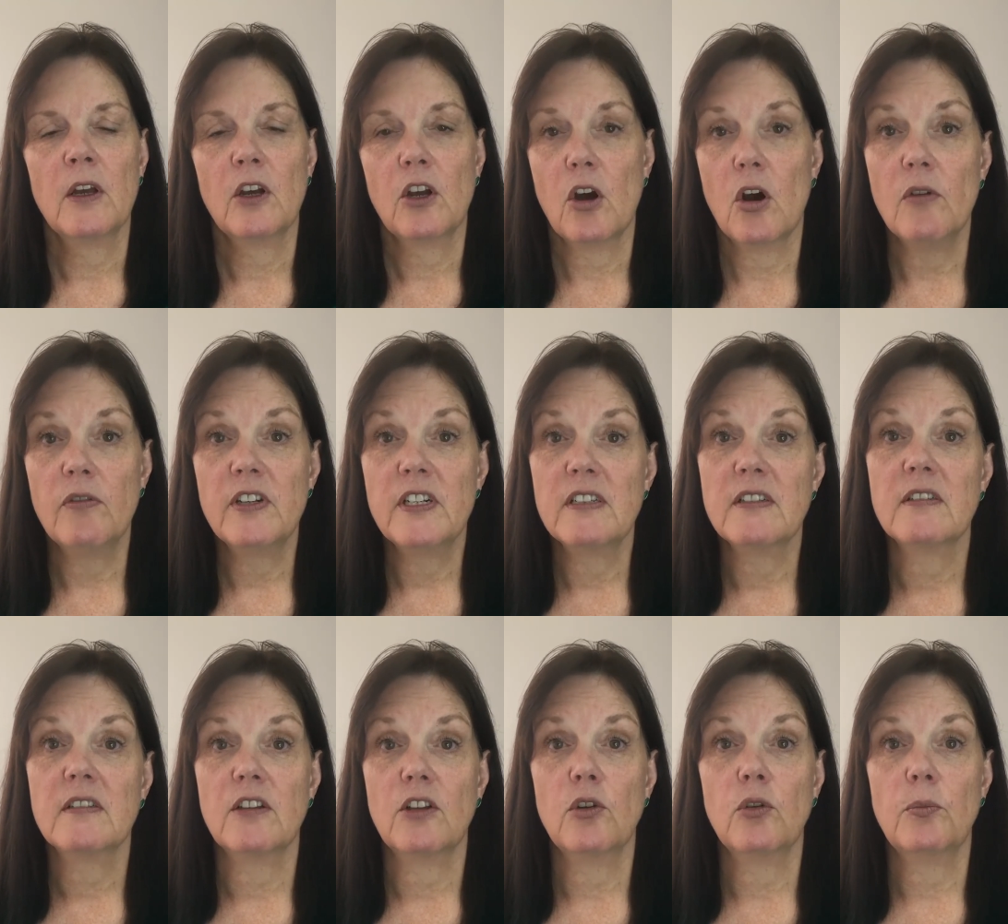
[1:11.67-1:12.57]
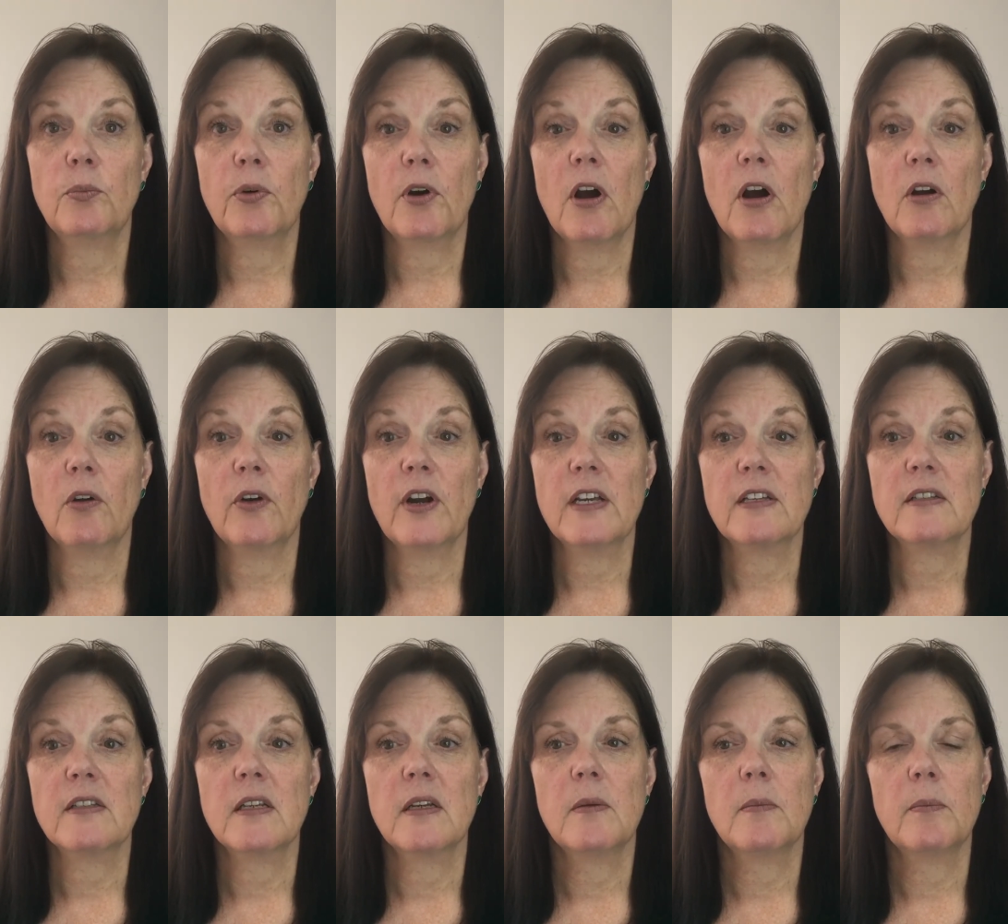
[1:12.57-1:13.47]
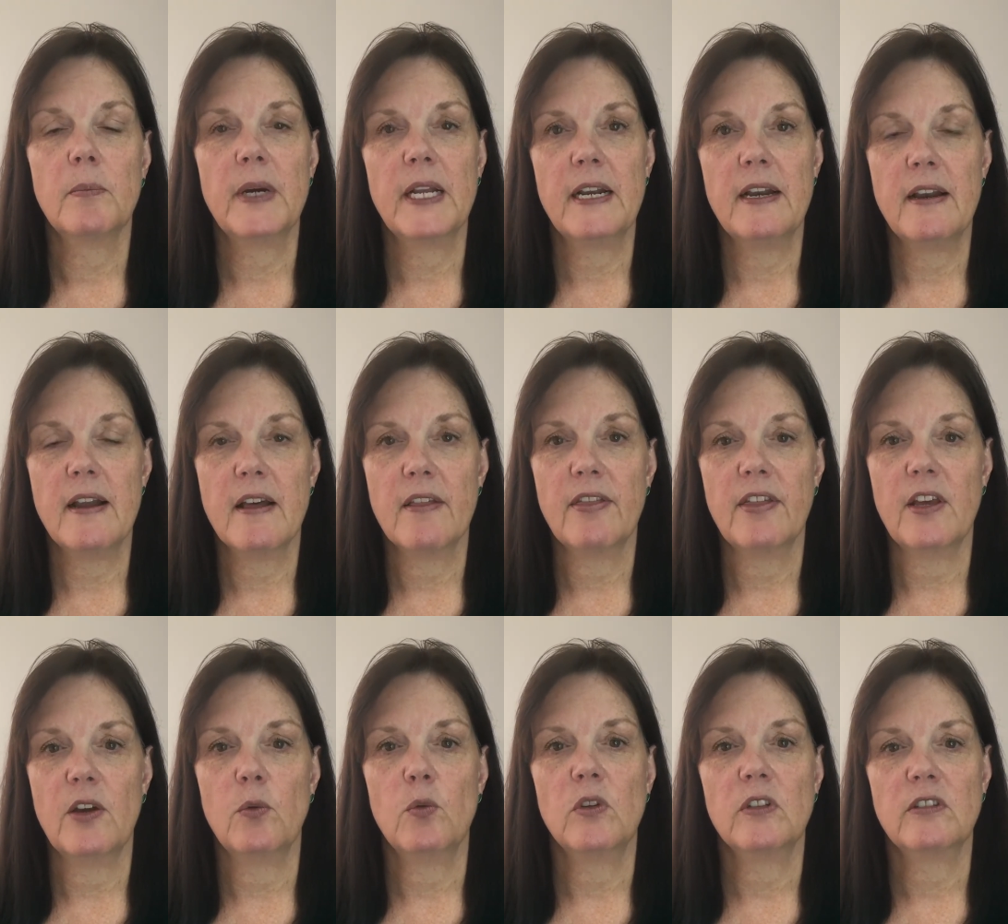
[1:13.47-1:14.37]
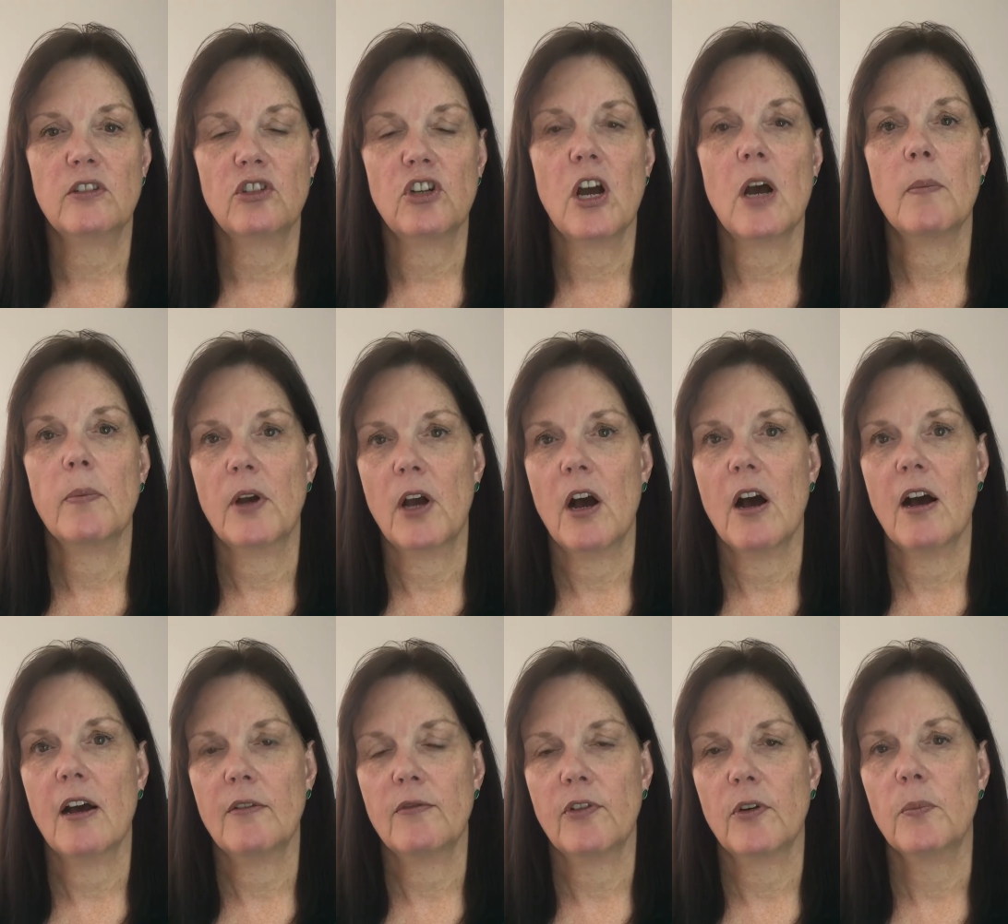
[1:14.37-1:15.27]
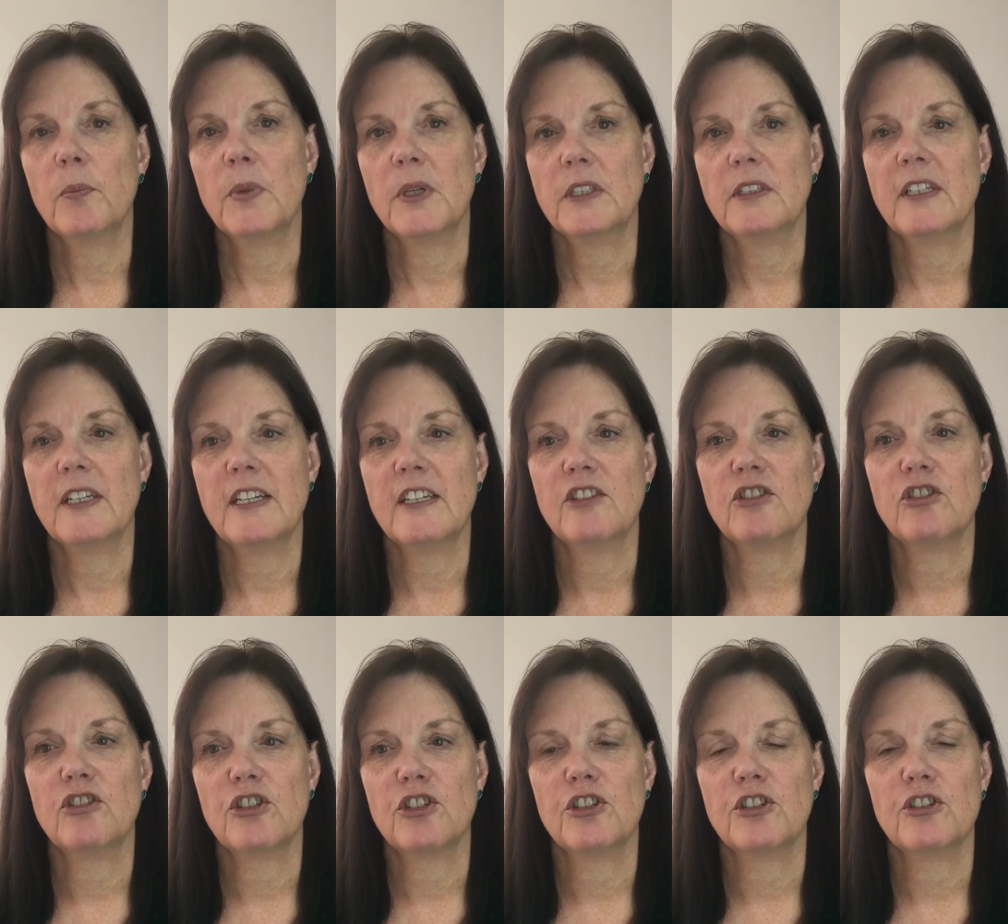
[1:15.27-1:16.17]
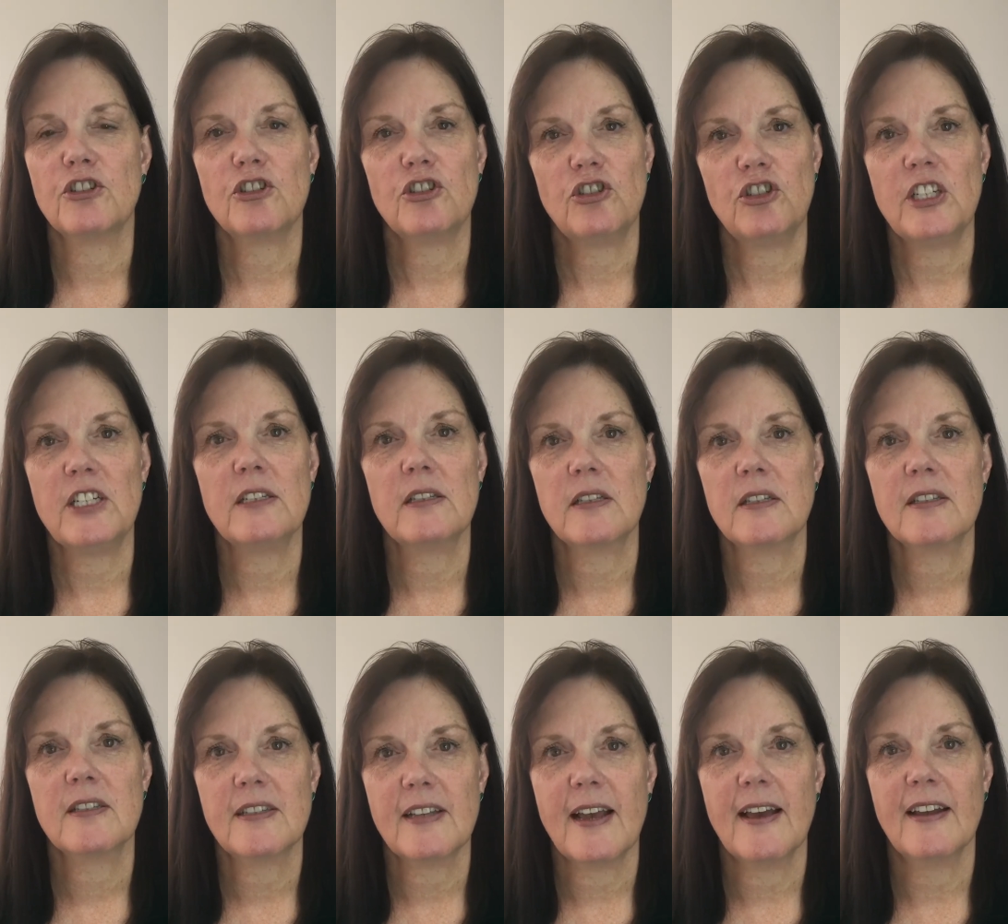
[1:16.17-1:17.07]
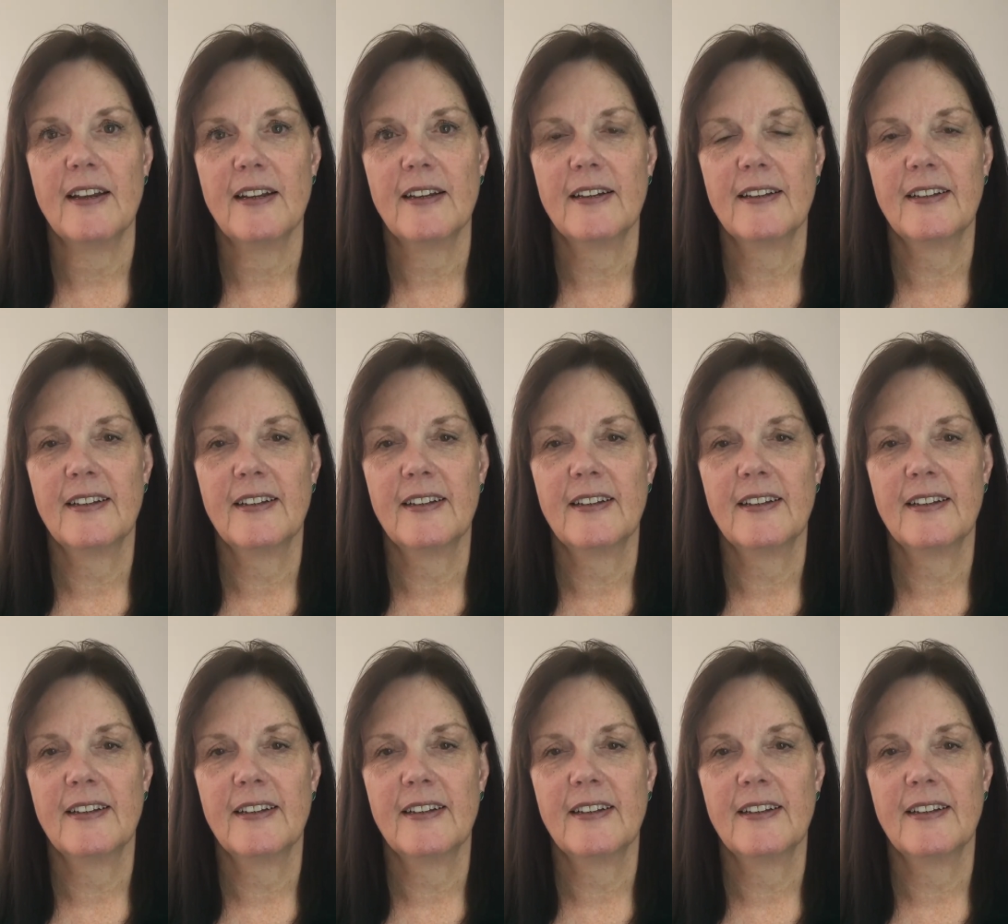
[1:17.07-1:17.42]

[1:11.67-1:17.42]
COVID has slowed progress, but nothing will stop God from building his church. Jesus said,